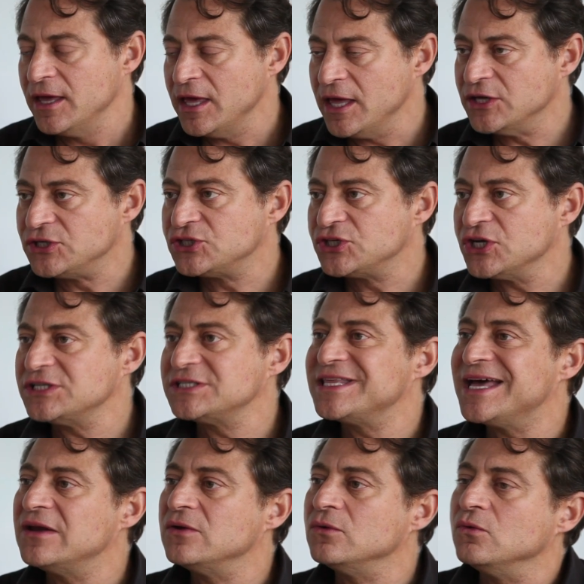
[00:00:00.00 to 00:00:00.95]
It's just
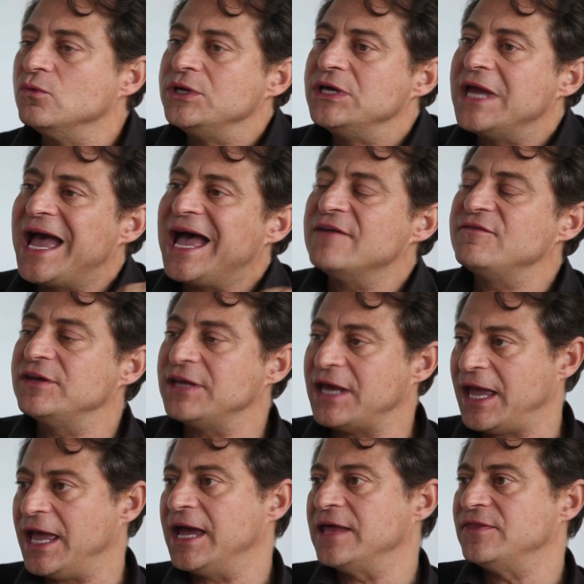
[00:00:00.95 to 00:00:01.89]
that we haven't
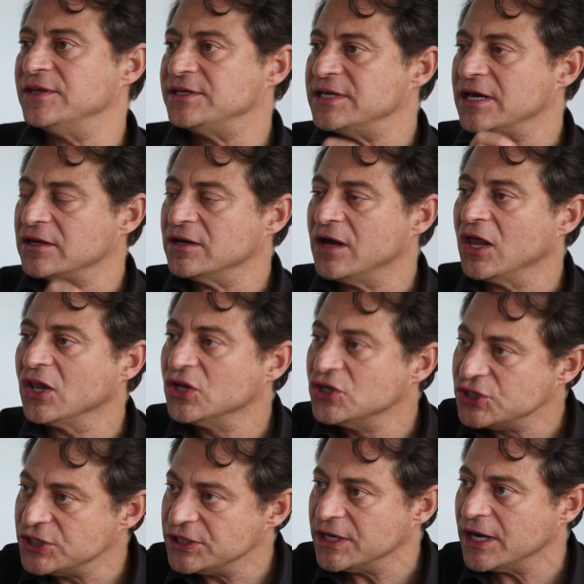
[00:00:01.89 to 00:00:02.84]
had the
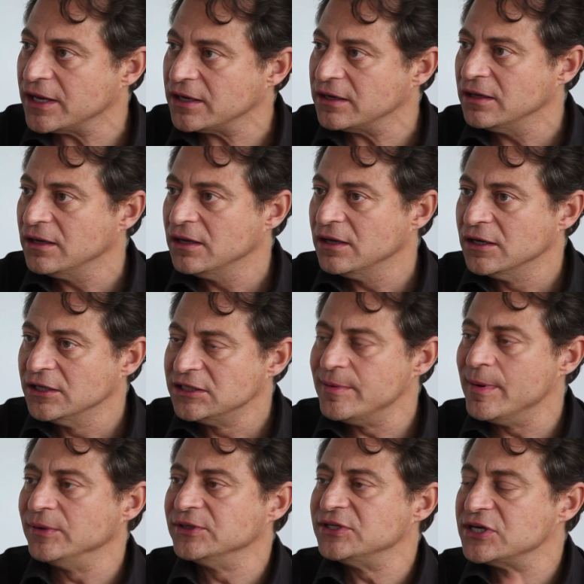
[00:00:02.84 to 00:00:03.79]
technology yet to
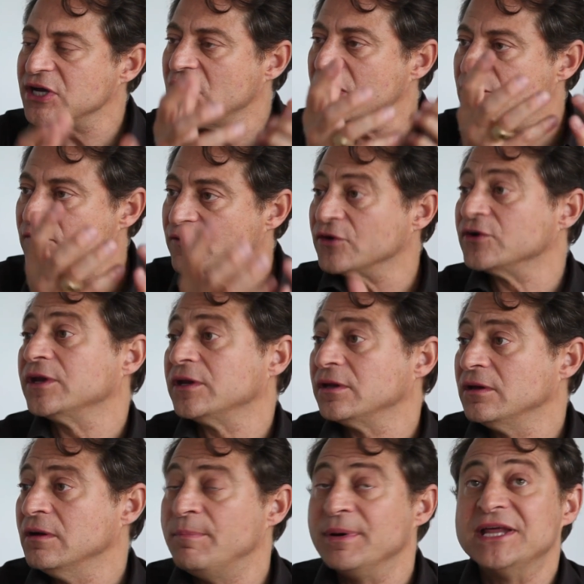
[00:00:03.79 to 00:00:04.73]
be able to convert
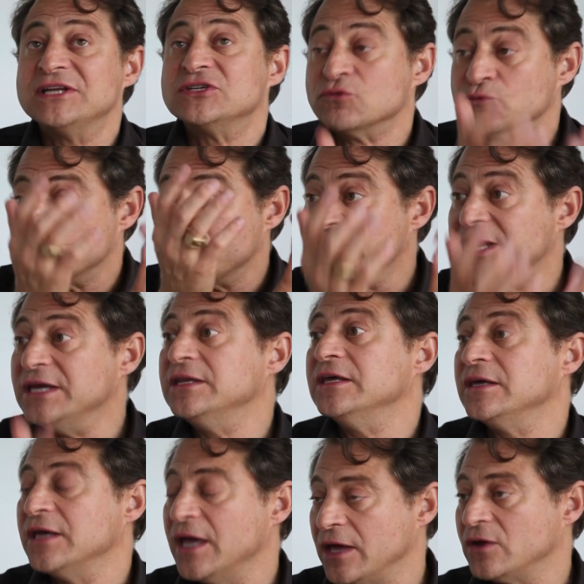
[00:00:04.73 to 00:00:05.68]
it, but it's
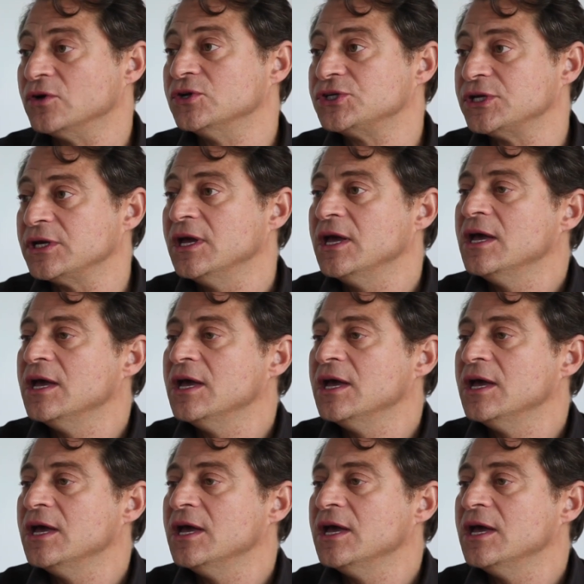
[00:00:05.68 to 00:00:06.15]
raining energy.